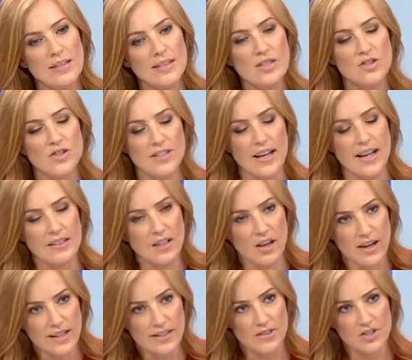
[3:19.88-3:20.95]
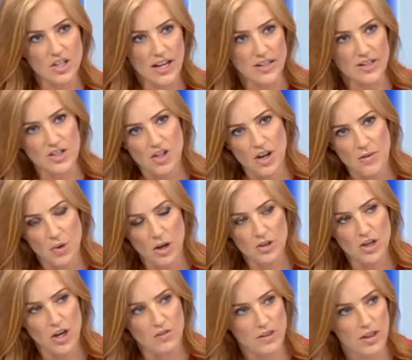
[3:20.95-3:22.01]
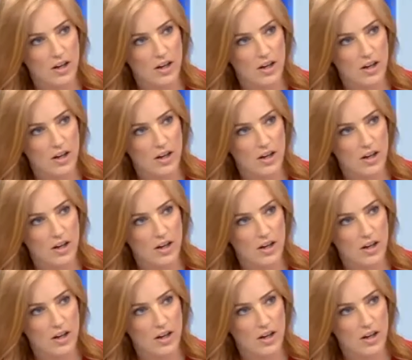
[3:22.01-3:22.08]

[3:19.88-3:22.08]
And it's interesting, our diets have changed so much over